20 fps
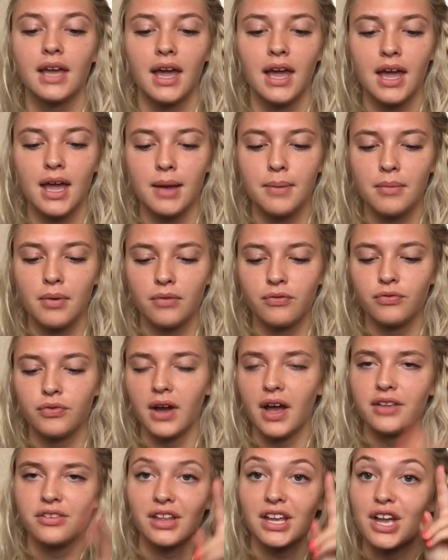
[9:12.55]
came
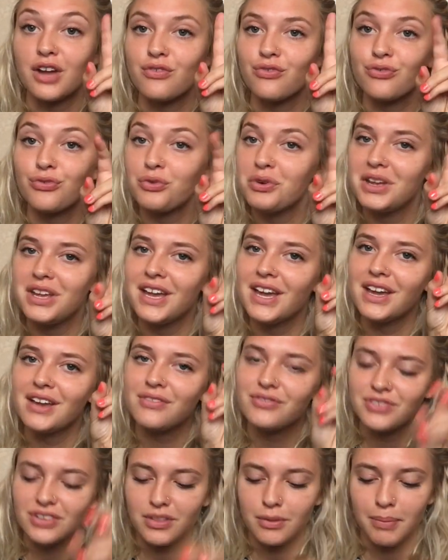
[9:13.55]
as like a free
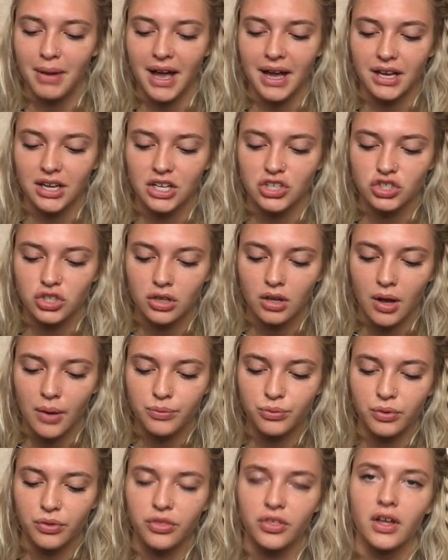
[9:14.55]
gift in the package. It
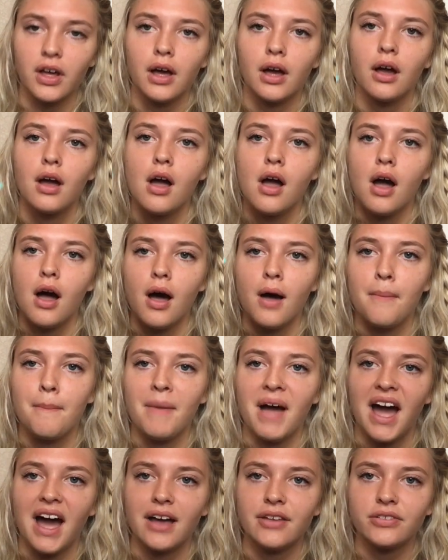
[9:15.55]
comes with a, a
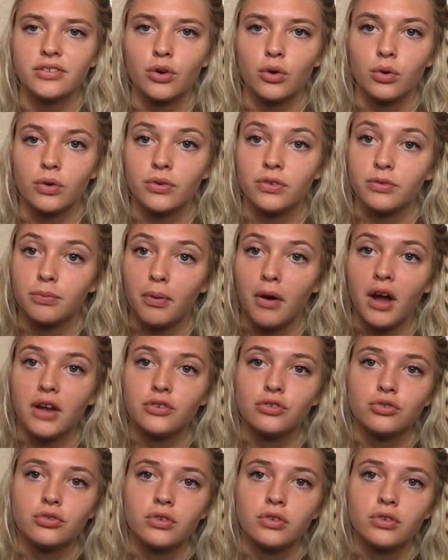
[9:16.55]
mask or spot